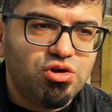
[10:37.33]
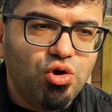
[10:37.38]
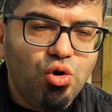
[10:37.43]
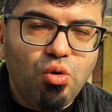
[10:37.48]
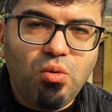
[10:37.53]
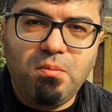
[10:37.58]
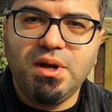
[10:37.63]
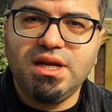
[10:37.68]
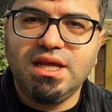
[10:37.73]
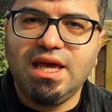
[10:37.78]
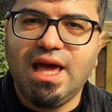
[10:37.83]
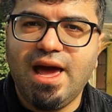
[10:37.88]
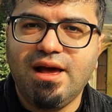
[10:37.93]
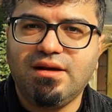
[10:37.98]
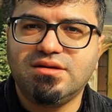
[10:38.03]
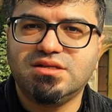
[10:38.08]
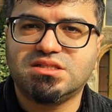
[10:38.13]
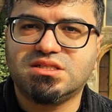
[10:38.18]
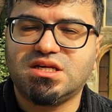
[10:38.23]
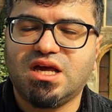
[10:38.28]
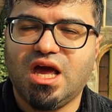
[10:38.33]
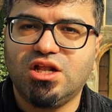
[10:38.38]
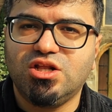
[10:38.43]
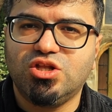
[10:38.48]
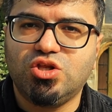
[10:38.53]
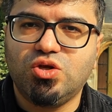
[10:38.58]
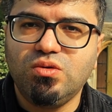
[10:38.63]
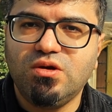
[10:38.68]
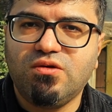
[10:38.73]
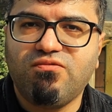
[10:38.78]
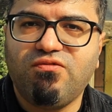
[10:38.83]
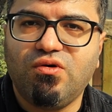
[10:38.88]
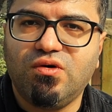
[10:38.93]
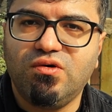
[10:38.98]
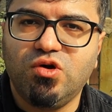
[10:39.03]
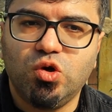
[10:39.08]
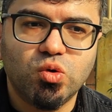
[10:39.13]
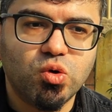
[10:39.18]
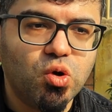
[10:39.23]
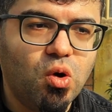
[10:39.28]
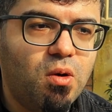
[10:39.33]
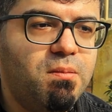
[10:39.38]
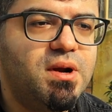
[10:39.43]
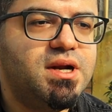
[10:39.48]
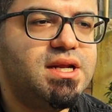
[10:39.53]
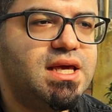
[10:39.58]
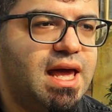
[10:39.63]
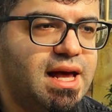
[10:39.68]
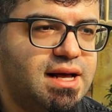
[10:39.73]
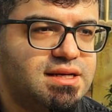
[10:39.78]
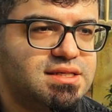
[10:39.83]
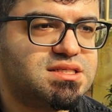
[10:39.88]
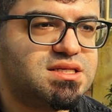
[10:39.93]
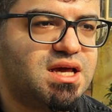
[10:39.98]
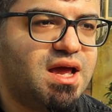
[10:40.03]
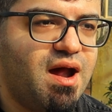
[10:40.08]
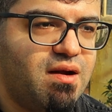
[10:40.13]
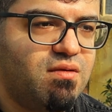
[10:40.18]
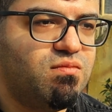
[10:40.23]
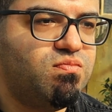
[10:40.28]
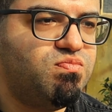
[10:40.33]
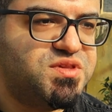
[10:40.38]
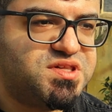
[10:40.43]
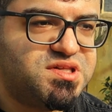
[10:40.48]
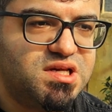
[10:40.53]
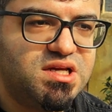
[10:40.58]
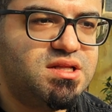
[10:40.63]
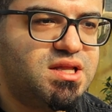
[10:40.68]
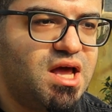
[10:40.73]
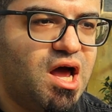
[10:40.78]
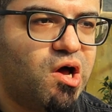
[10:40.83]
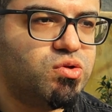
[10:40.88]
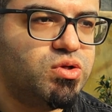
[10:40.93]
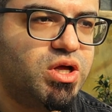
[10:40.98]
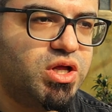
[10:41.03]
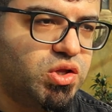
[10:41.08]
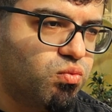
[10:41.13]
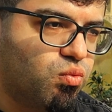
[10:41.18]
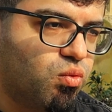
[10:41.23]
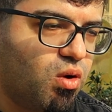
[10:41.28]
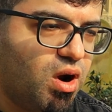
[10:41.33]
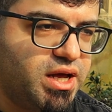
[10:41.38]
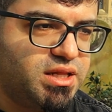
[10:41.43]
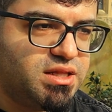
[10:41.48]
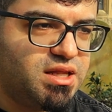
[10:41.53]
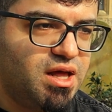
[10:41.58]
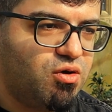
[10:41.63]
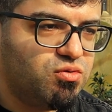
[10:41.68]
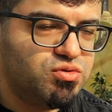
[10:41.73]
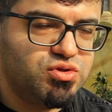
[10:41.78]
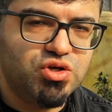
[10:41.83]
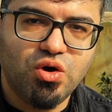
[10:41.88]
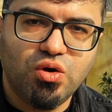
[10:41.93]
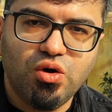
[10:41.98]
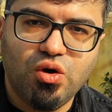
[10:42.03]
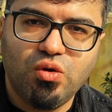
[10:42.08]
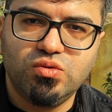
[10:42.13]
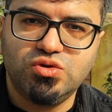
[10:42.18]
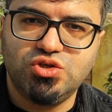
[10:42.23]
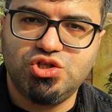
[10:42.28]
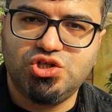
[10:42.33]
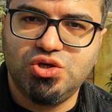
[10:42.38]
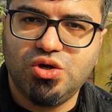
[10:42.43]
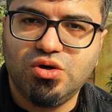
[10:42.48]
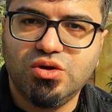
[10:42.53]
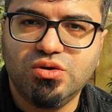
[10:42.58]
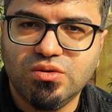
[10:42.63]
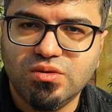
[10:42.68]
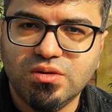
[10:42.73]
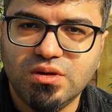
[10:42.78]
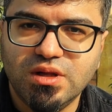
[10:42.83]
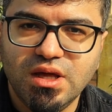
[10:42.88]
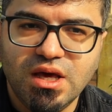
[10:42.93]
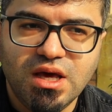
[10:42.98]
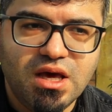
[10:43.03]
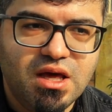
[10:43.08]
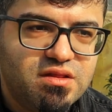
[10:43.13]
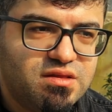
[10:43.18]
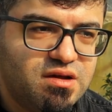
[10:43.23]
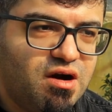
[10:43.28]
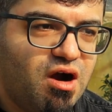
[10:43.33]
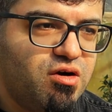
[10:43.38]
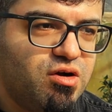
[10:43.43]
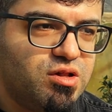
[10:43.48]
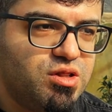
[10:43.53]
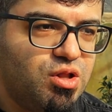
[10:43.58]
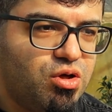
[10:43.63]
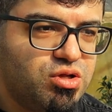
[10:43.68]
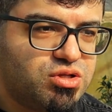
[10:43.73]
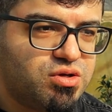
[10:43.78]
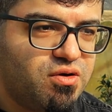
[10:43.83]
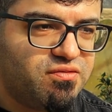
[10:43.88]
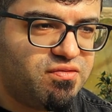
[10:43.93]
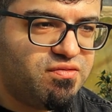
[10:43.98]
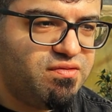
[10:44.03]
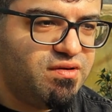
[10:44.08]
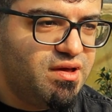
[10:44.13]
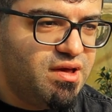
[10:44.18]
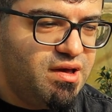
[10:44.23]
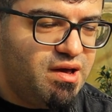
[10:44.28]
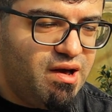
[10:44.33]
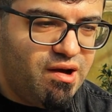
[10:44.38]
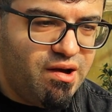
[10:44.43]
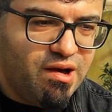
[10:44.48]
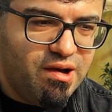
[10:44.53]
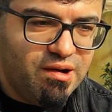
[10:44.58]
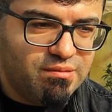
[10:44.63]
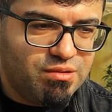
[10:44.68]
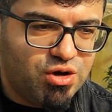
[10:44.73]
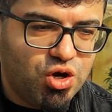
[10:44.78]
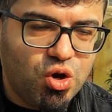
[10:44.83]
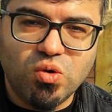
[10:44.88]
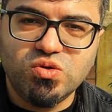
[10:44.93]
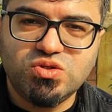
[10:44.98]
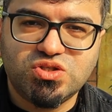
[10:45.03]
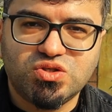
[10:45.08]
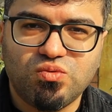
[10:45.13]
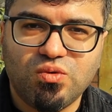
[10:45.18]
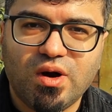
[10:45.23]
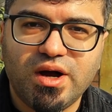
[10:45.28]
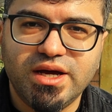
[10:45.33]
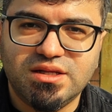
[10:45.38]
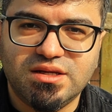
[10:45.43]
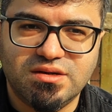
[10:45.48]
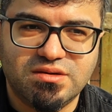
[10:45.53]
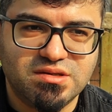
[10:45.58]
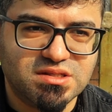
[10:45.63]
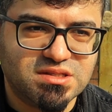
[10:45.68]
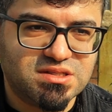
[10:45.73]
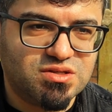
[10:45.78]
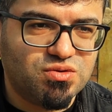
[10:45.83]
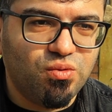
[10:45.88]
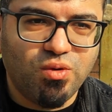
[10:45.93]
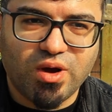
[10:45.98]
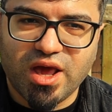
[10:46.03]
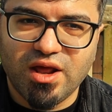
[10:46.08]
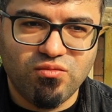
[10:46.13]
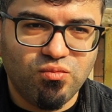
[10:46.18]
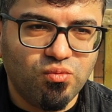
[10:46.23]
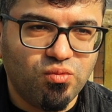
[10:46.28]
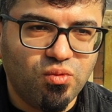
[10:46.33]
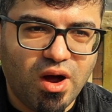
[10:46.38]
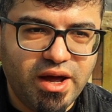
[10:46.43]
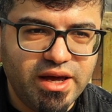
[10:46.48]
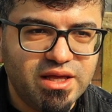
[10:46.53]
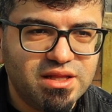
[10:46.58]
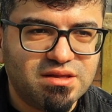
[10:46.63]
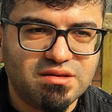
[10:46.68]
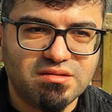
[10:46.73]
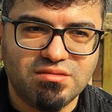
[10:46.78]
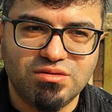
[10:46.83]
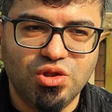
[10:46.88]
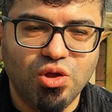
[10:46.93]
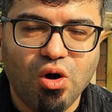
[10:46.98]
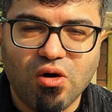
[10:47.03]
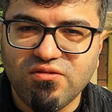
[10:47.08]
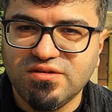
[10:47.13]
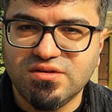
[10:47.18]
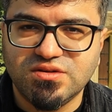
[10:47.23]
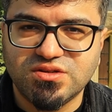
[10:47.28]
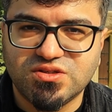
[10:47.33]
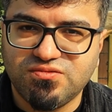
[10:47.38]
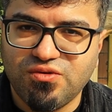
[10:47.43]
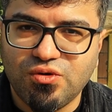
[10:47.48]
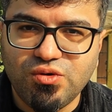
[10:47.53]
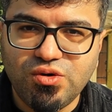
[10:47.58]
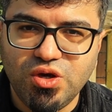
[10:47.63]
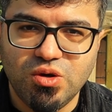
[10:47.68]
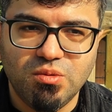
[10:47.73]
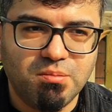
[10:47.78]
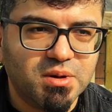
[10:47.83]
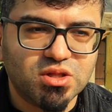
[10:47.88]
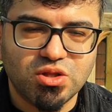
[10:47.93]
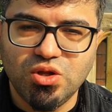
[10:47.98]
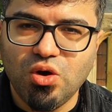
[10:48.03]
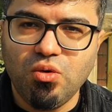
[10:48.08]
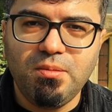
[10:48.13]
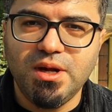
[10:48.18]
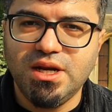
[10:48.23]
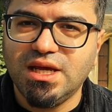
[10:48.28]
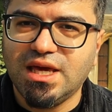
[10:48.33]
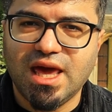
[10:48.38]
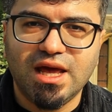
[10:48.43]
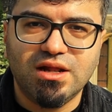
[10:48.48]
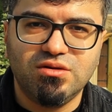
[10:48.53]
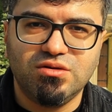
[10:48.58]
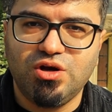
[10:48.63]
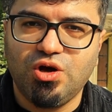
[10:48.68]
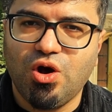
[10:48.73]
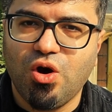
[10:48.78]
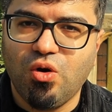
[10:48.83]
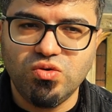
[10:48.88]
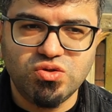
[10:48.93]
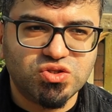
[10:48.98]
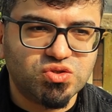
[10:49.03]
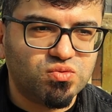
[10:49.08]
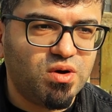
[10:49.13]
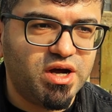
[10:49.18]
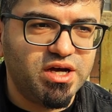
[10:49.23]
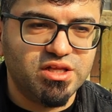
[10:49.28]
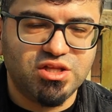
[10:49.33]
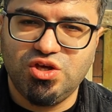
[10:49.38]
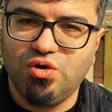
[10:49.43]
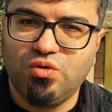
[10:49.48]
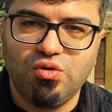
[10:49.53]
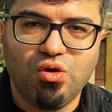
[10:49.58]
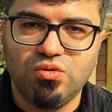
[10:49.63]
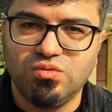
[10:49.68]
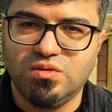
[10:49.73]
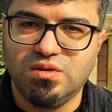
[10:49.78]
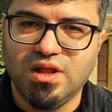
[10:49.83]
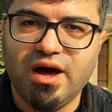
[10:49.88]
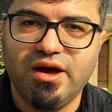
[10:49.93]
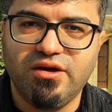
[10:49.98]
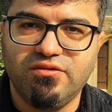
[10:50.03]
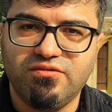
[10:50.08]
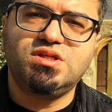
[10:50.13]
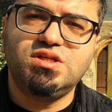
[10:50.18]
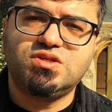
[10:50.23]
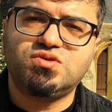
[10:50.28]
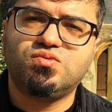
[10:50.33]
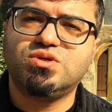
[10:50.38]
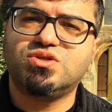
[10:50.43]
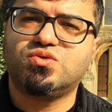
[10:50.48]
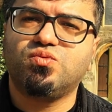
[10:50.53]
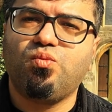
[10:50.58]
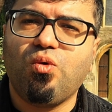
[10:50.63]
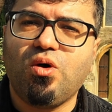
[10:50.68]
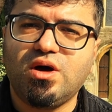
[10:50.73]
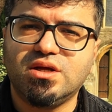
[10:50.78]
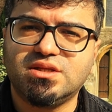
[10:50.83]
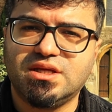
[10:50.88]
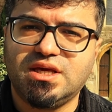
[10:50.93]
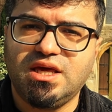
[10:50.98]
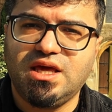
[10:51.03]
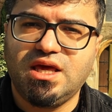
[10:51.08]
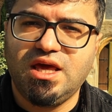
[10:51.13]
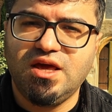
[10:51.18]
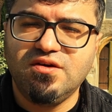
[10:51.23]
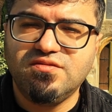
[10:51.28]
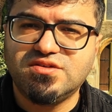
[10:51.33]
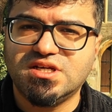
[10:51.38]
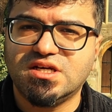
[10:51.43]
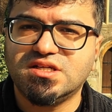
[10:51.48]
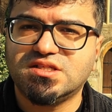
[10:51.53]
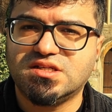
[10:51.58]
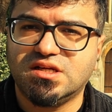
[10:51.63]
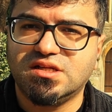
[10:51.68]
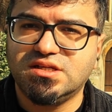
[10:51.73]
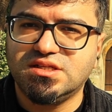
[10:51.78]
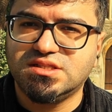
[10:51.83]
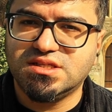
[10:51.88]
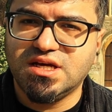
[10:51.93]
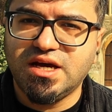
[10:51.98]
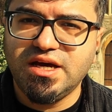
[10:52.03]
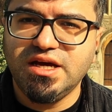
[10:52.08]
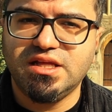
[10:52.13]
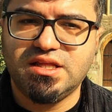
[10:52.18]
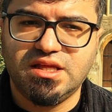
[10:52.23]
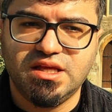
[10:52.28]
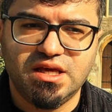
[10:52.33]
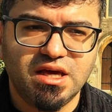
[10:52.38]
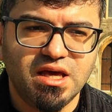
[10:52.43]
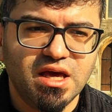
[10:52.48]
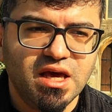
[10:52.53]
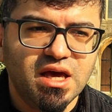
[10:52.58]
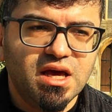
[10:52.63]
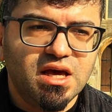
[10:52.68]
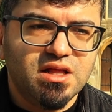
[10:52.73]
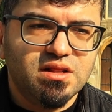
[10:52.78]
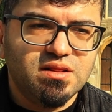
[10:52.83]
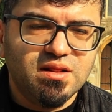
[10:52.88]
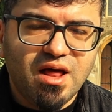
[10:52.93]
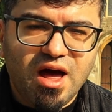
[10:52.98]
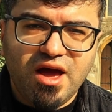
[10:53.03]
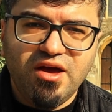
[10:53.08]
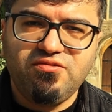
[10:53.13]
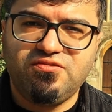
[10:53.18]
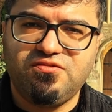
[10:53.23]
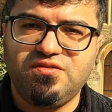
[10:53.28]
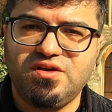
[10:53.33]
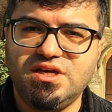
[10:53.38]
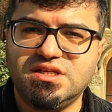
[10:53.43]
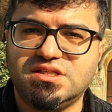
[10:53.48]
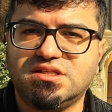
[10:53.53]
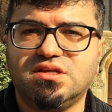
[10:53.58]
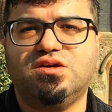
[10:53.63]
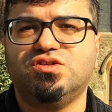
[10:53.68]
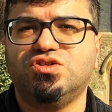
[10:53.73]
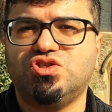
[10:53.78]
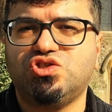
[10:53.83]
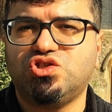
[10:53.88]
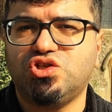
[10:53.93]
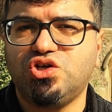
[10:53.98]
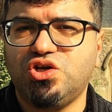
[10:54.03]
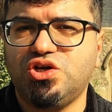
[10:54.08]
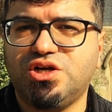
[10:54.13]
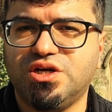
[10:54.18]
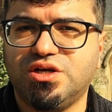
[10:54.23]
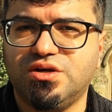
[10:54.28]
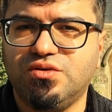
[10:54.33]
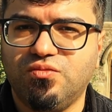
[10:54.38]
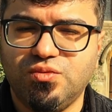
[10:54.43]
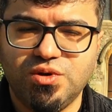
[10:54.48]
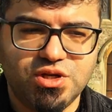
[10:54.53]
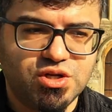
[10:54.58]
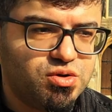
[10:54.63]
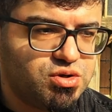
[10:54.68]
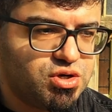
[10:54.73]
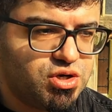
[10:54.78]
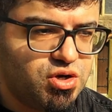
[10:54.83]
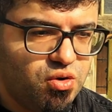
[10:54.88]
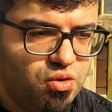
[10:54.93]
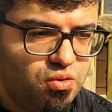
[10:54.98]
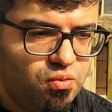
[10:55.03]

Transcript: nobody else can do it for you. Nobody else can sit down and write down your own journal. There are a lot of uh, ghost writers who can write novels for you, but nobody can ghost write your own life. This was what gives us anxiety. Life is uncertain. We don't know